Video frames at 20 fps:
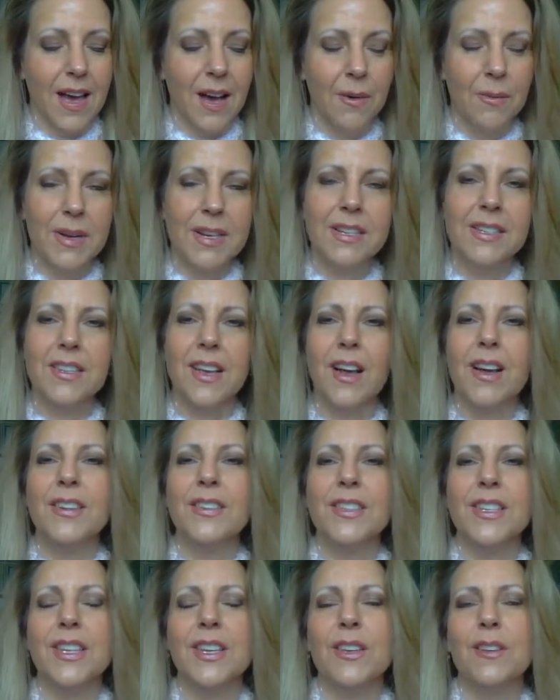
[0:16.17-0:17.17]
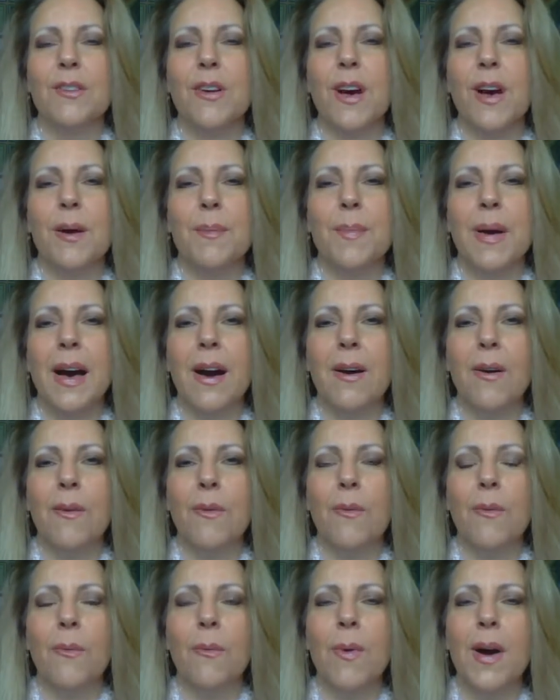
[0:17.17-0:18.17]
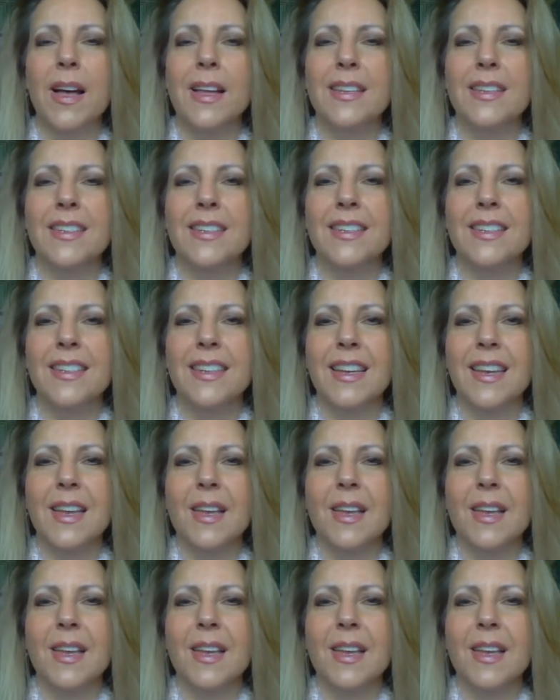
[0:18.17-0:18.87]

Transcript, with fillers: I want to talk to you about what